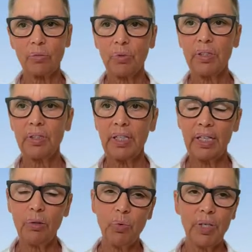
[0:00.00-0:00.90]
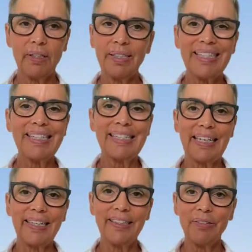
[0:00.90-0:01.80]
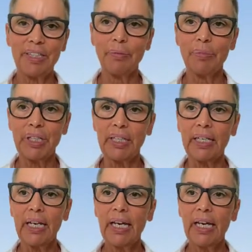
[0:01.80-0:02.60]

Well, look at how well this executive team did.